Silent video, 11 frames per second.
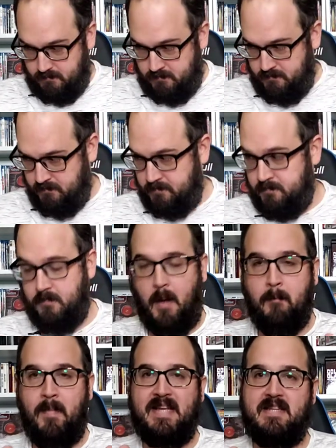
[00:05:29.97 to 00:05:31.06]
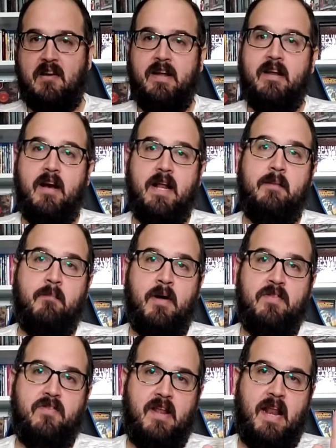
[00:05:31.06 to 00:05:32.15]
I'm basically cutting
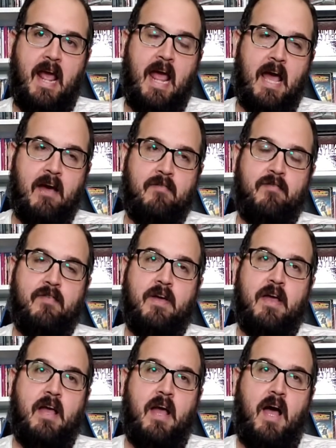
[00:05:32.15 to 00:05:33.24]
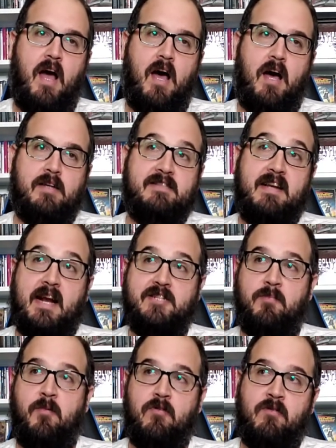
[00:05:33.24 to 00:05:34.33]
months in half to catch
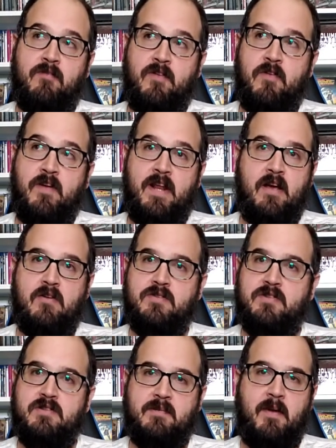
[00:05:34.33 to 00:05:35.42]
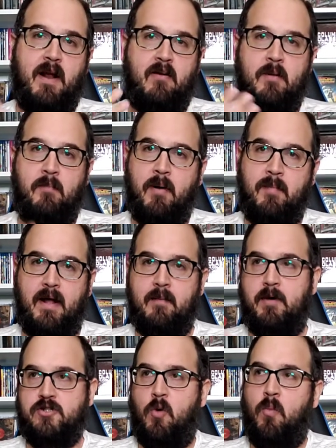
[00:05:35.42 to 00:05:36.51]
up on review videos because I'm not going to pump out a
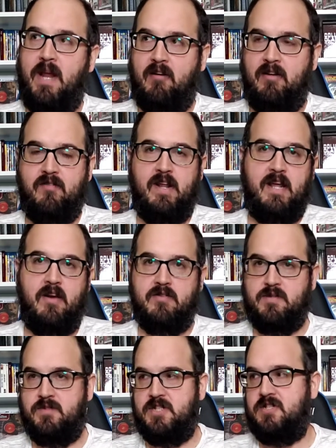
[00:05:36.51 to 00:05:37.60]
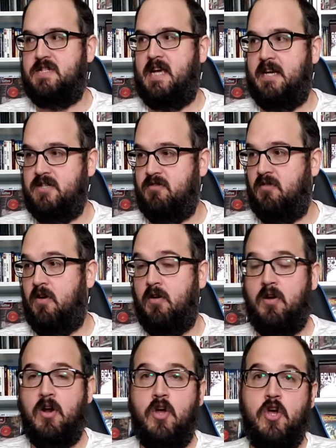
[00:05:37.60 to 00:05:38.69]
bunch of weekly videos. It would just take too
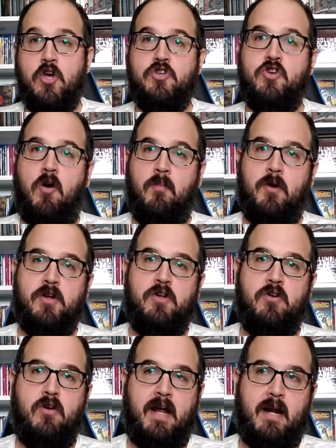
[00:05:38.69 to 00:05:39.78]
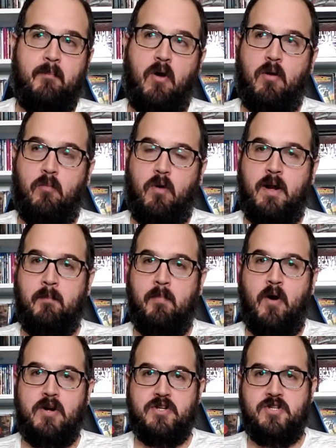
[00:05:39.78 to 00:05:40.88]
long. So I'm going to do like a part one and
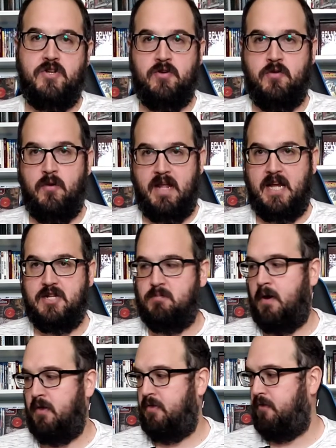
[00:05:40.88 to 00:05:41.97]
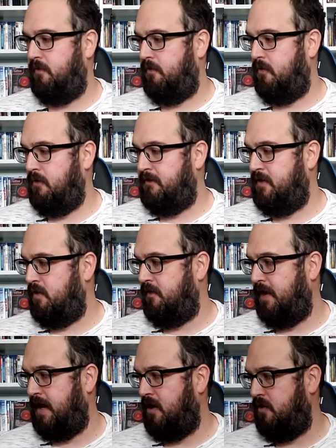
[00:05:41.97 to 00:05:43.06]
part two each month for review
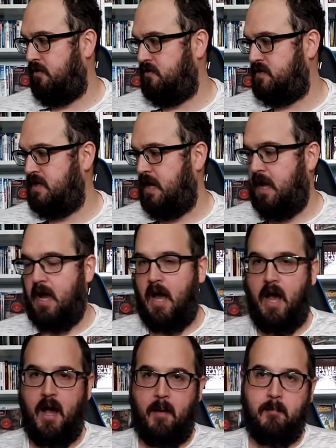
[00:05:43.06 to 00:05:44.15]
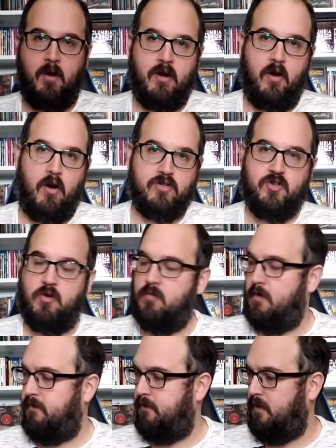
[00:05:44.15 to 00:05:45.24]
videos. I'm going
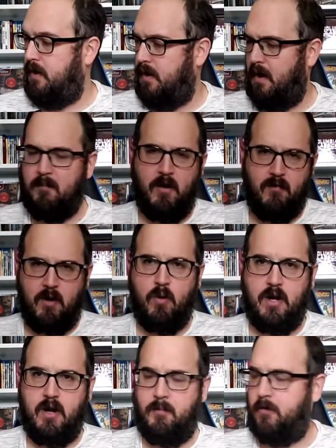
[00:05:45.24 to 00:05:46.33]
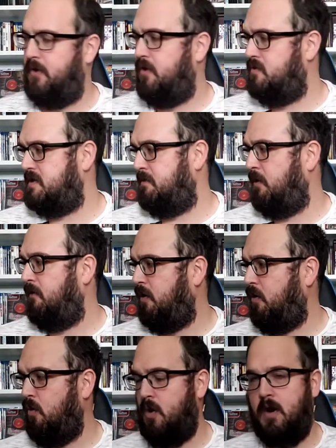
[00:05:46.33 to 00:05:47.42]
to record a couple of those. I'm going to
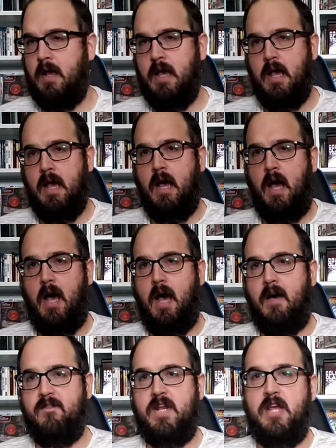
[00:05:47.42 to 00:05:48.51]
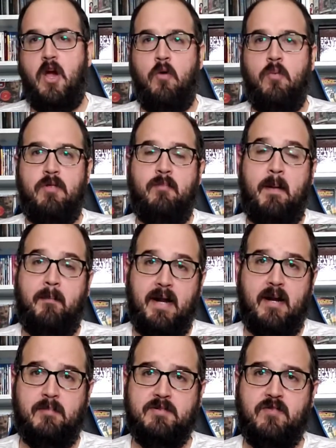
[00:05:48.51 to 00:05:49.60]
record a video with my
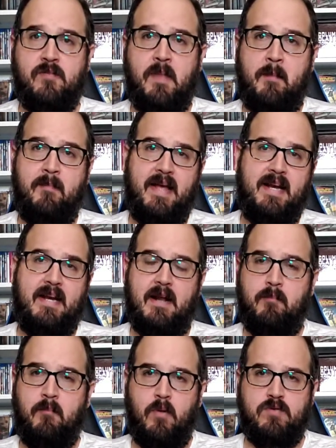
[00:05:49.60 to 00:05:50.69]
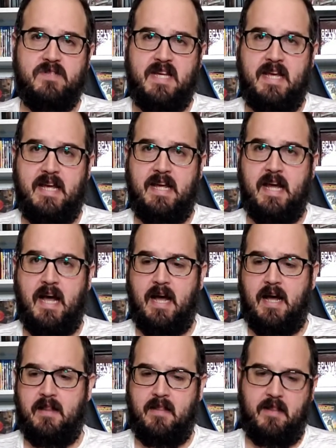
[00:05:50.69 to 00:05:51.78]
pickups from that big multi,
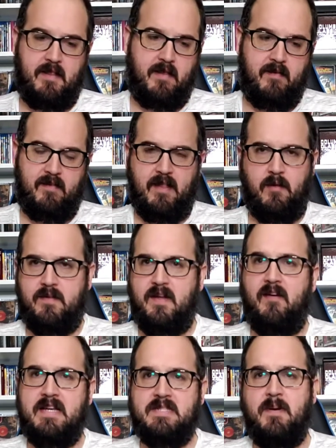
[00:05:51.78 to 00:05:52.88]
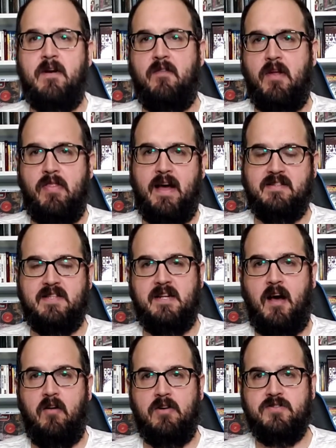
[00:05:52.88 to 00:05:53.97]
the deal I spent over
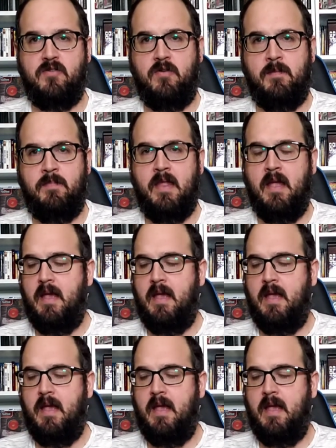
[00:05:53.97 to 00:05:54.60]
$1,000 on.